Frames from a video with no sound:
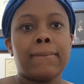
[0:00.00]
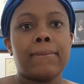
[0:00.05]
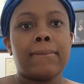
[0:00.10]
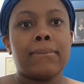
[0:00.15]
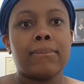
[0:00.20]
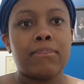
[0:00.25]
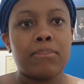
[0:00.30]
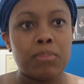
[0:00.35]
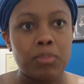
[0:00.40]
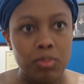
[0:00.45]

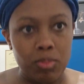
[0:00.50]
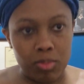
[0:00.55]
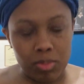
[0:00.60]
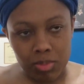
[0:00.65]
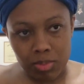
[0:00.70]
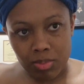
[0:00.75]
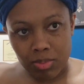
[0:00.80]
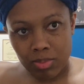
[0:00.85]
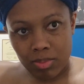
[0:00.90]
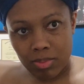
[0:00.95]
And here we
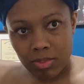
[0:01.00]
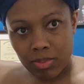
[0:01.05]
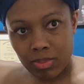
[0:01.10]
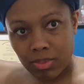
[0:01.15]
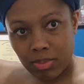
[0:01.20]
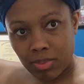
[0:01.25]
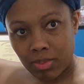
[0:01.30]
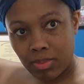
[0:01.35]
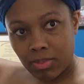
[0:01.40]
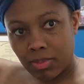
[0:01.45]
are at
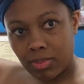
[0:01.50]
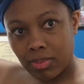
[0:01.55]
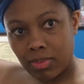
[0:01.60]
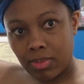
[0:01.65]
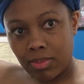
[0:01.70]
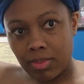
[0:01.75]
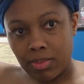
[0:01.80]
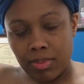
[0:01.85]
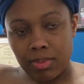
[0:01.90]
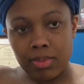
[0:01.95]
the 2-week
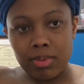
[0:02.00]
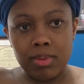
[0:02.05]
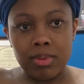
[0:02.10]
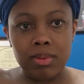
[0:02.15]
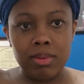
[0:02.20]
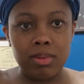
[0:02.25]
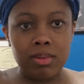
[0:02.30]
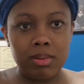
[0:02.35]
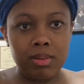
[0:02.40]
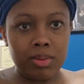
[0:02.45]
mark. I
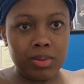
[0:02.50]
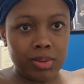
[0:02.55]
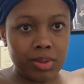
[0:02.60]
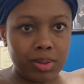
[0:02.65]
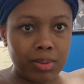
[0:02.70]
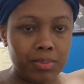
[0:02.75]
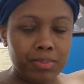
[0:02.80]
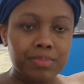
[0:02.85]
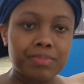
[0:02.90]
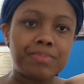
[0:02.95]
did
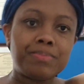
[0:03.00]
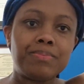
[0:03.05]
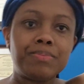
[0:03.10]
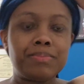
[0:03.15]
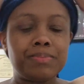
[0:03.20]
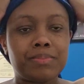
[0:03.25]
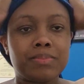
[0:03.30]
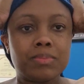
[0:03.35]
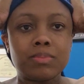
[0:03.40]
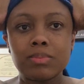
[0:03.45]
wash my
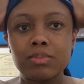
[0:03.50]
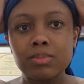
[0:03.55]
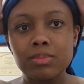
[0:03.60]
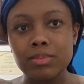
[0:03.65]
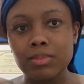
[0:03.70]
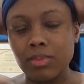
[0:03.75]
hair.